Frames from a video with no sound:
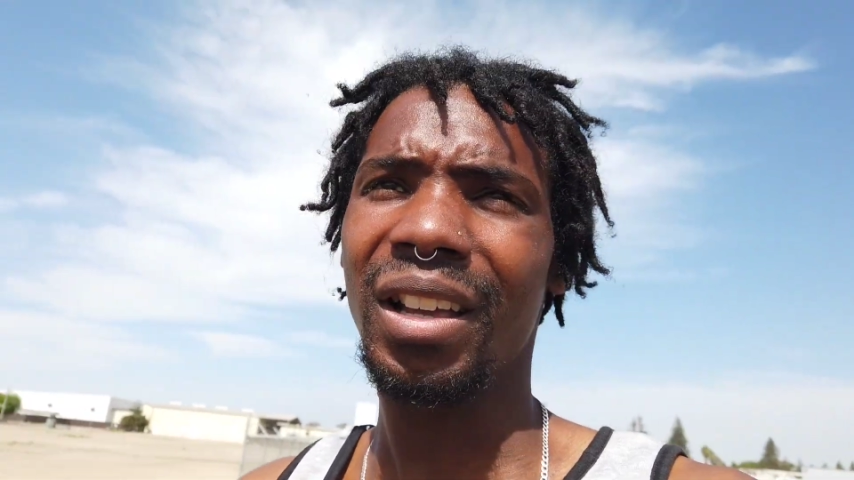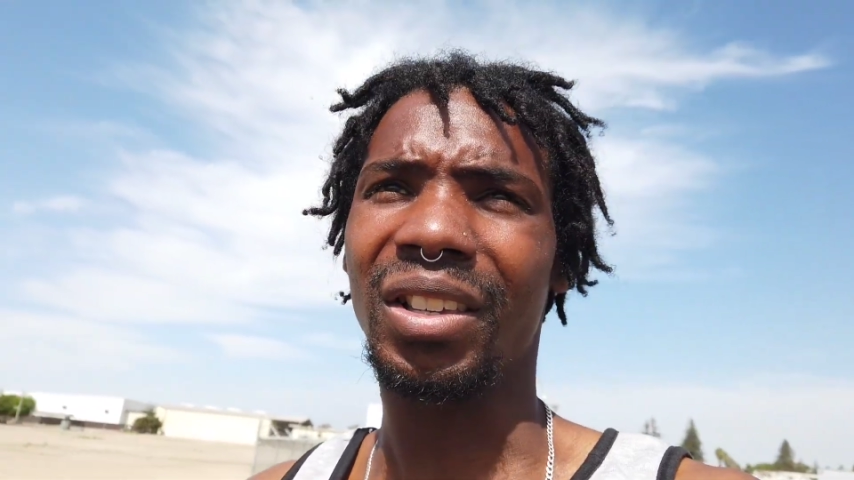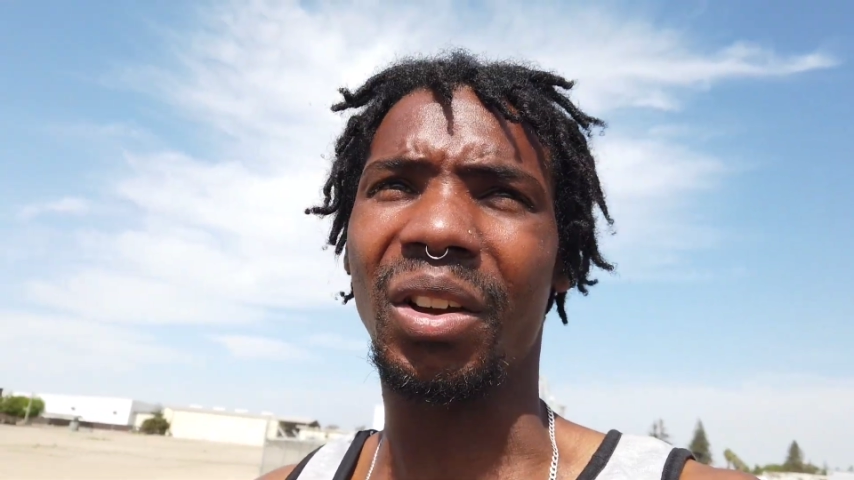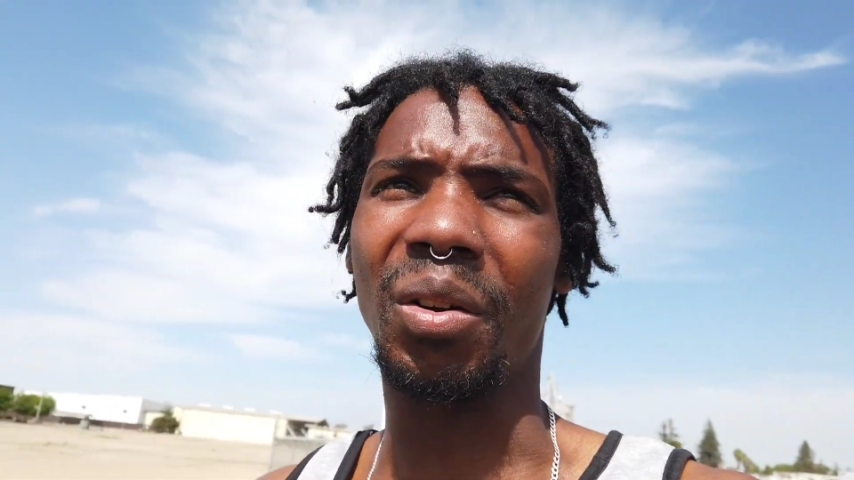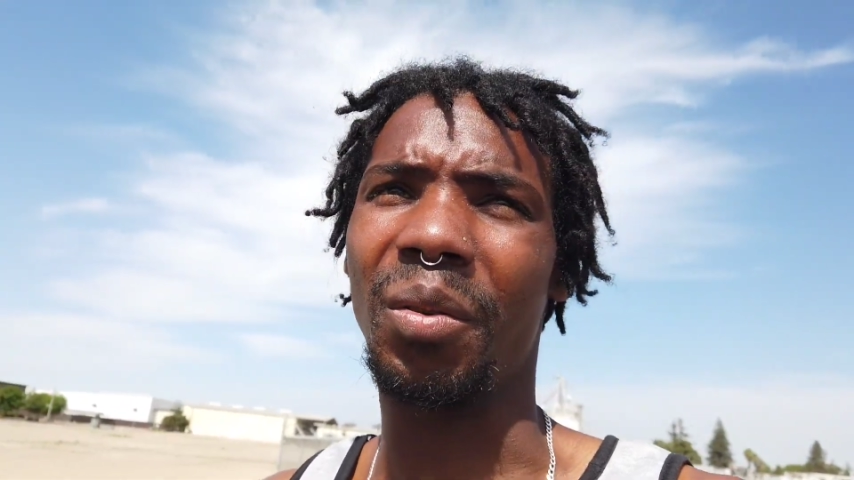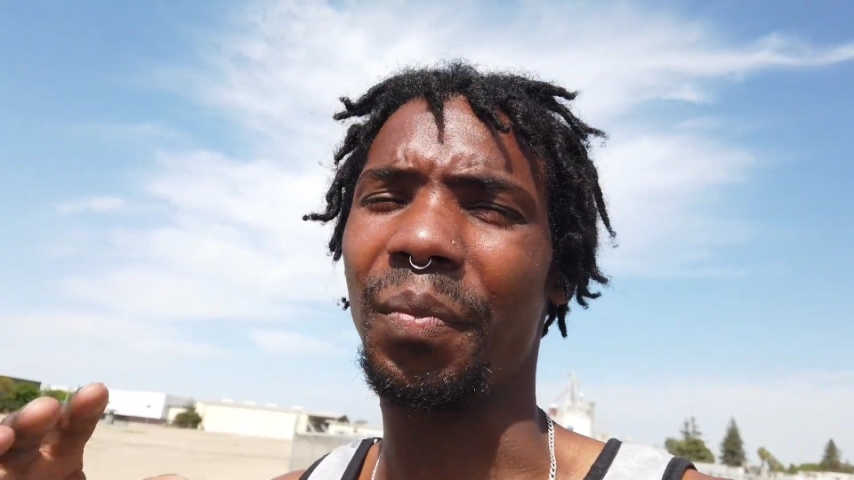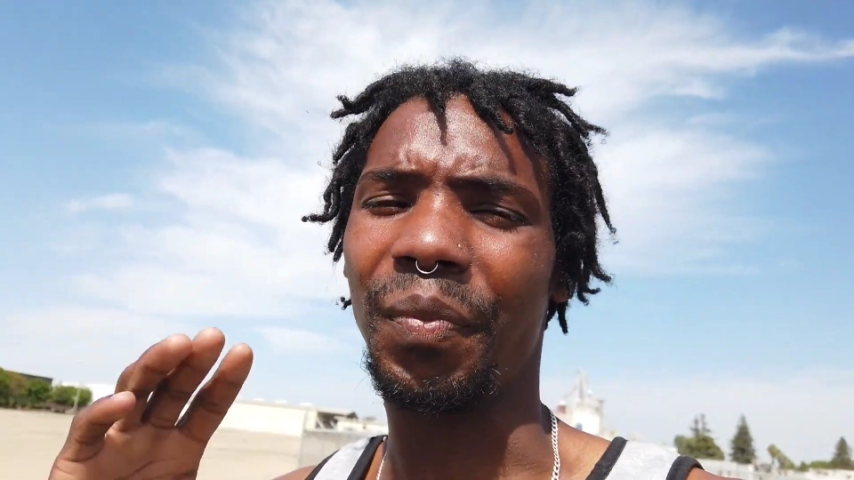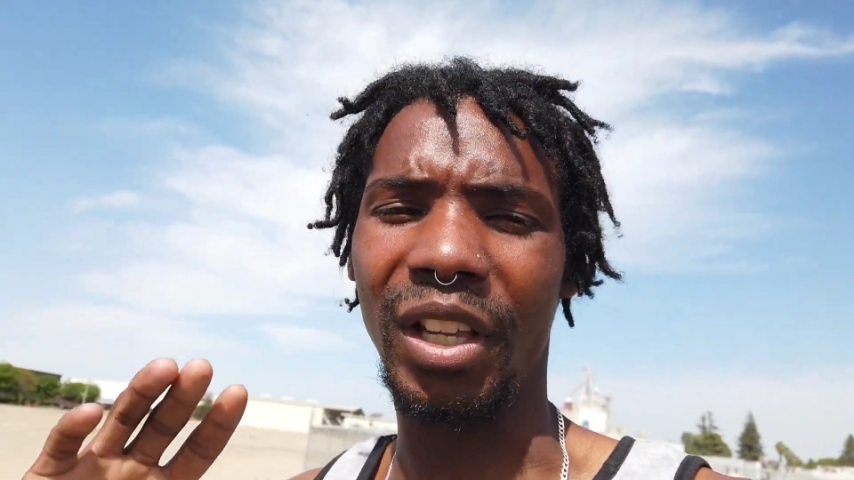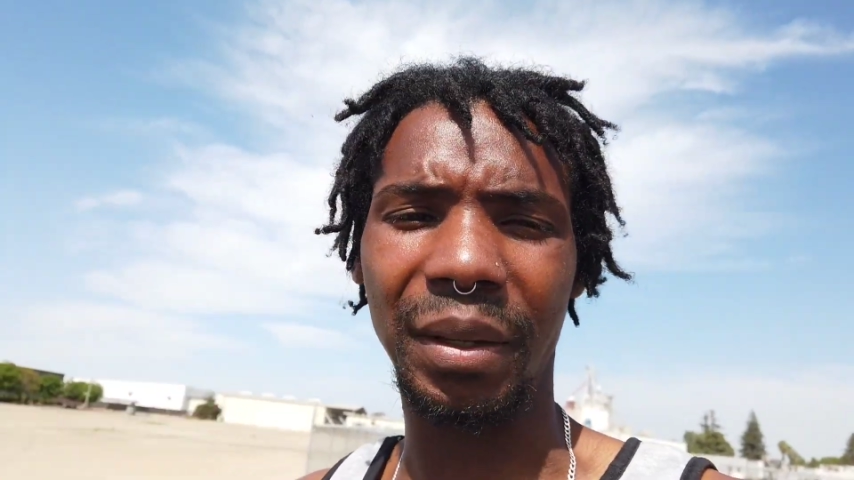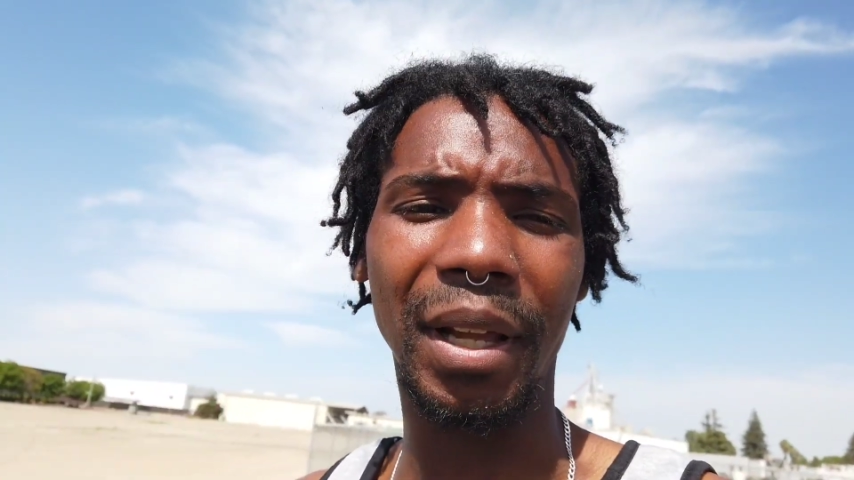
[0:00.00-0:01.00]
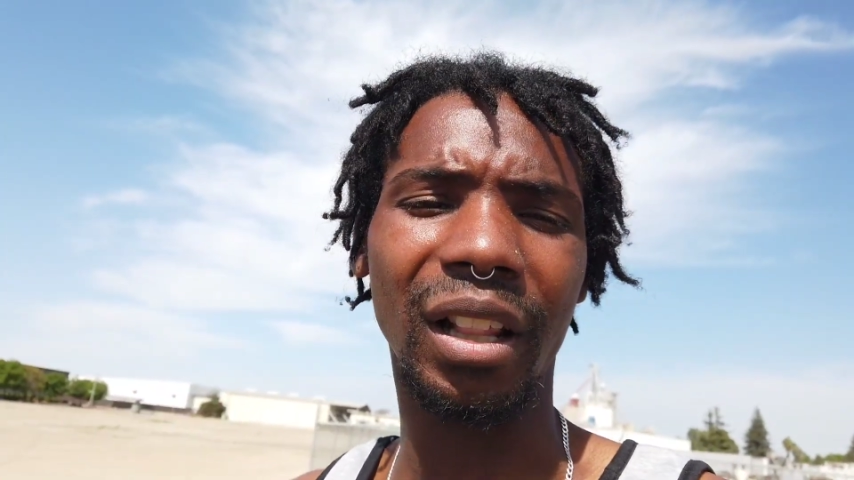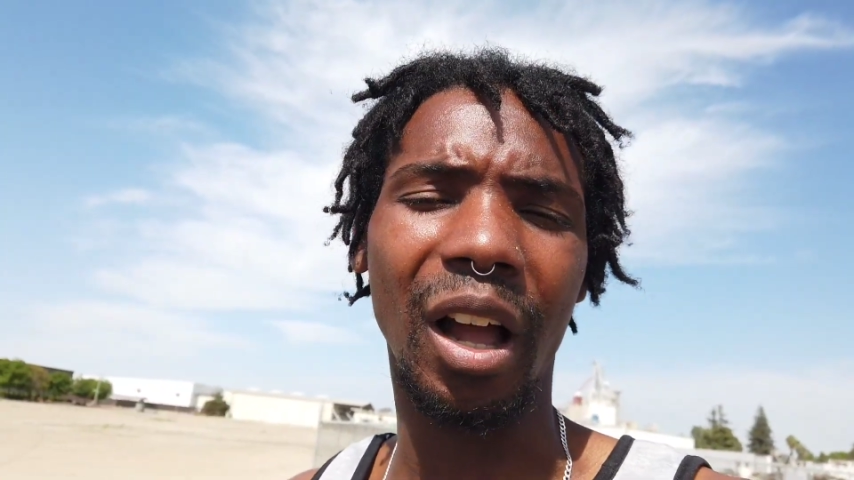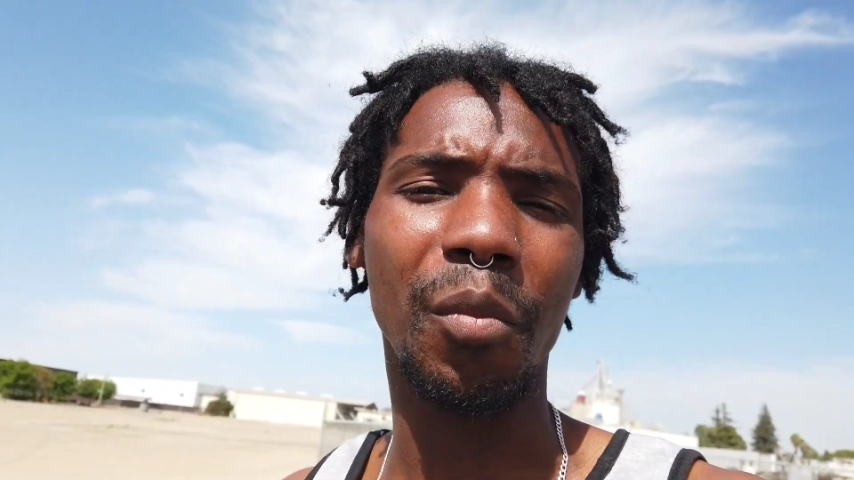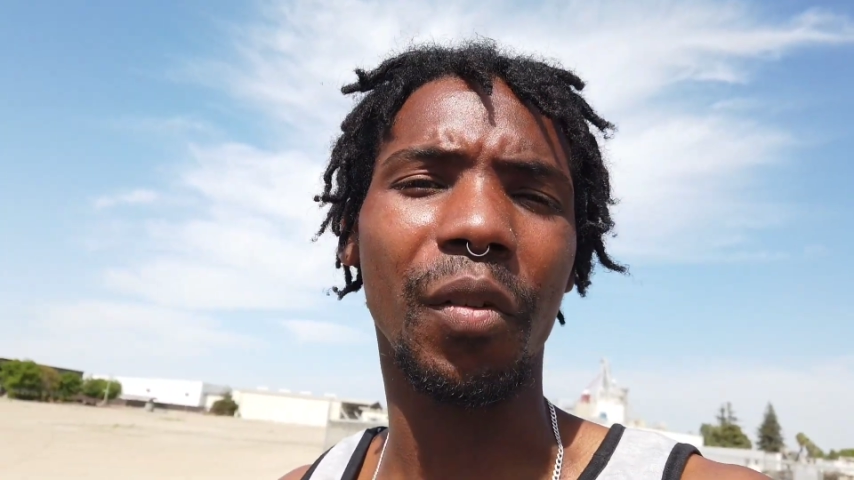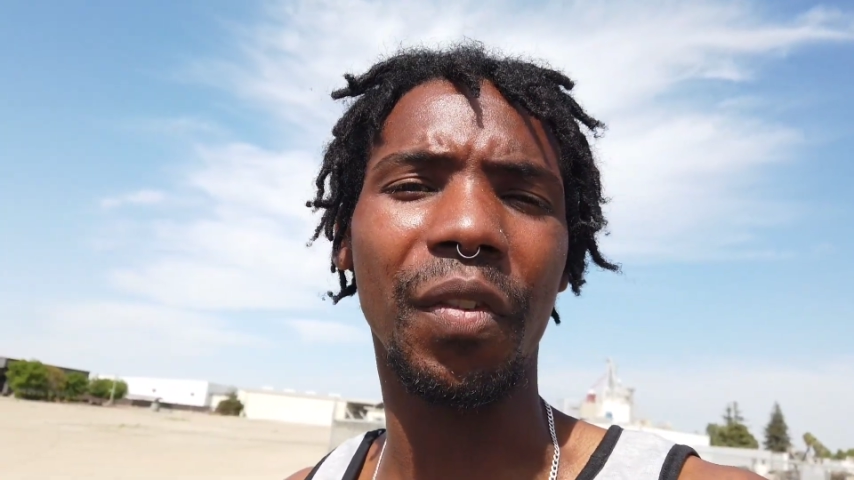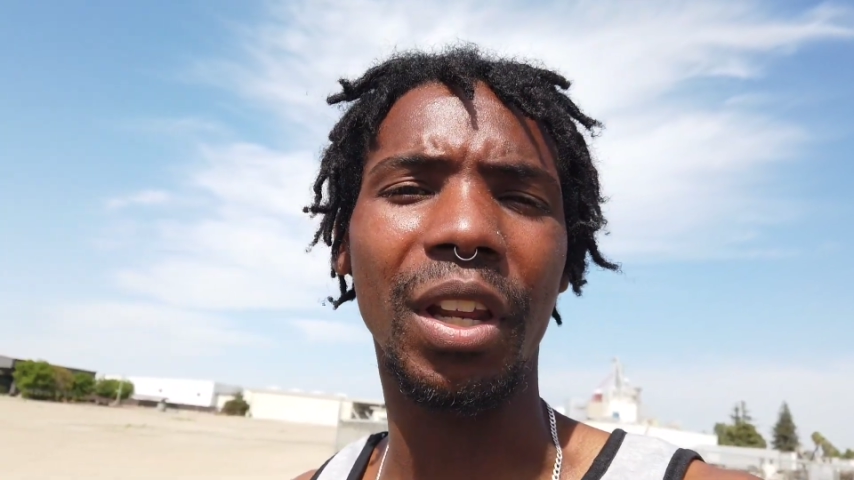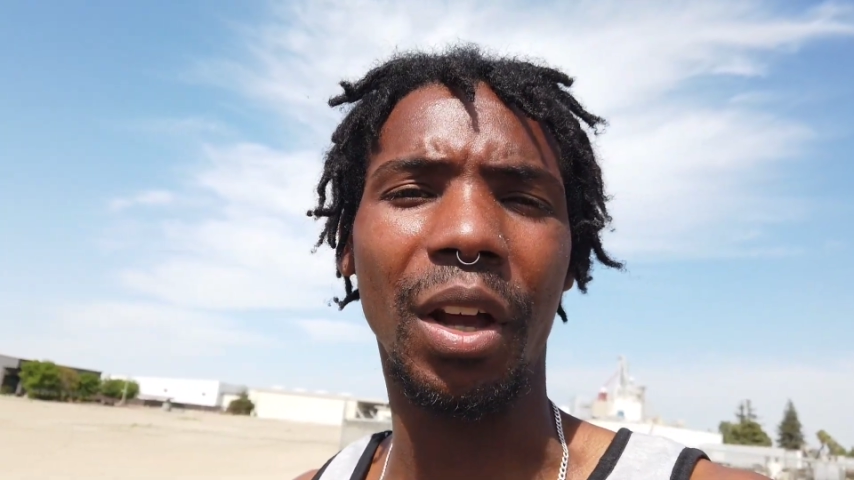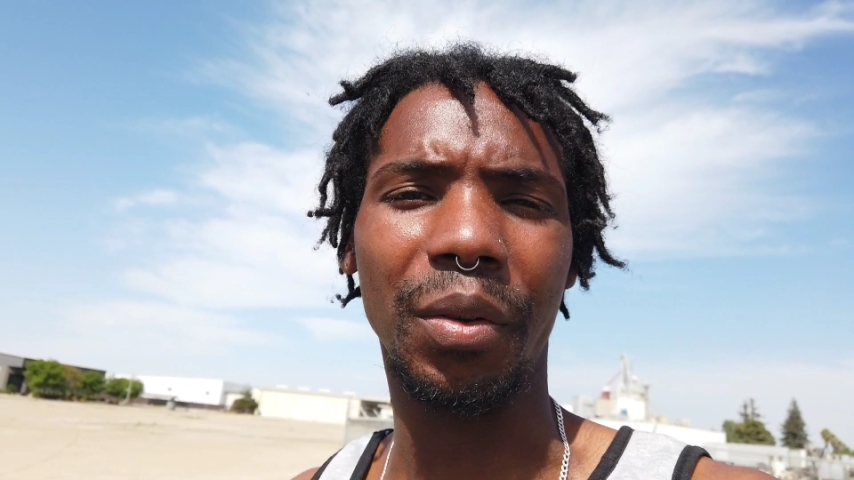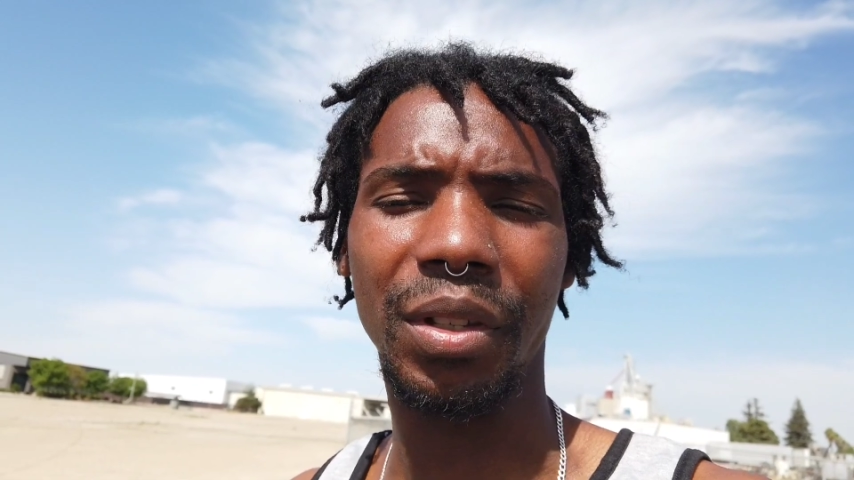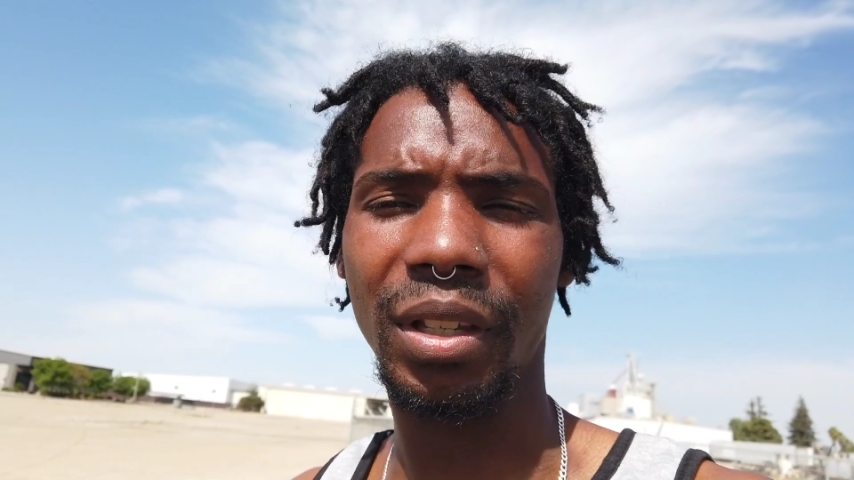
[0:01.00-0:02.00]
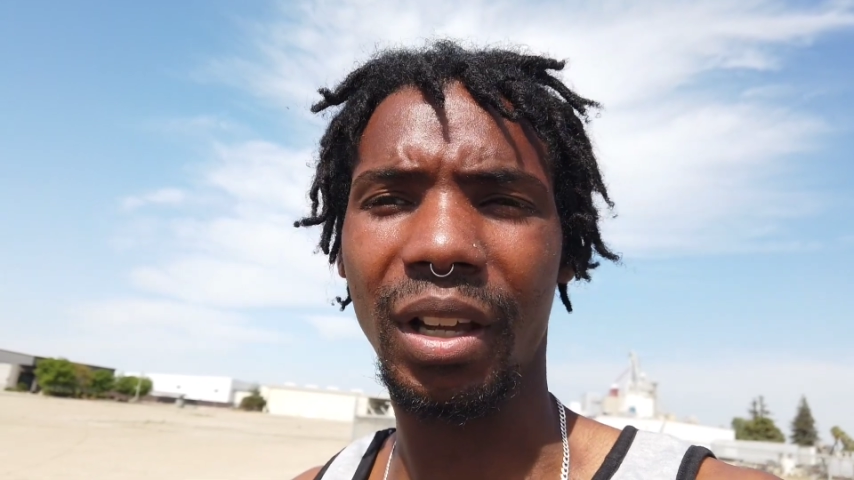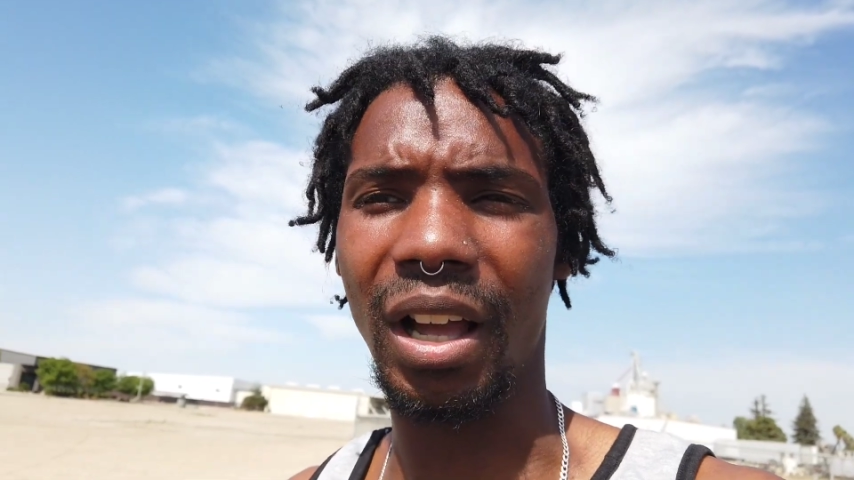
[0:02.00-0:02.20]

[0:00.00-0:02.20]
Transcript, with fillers: So there's gonna be a lot more videos.